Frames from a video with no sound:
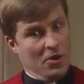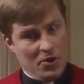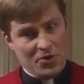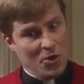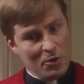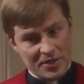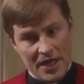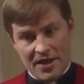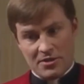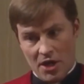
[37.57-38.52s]
Oh no,
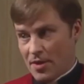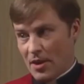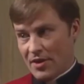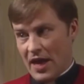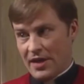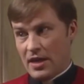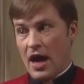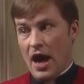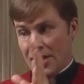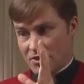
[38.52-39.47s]
Ted, now sorry about that.
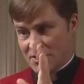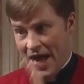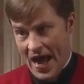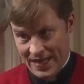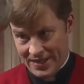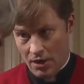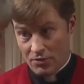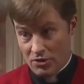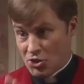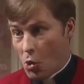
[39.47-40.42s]
I just can't now,
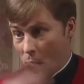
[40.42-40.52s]
there's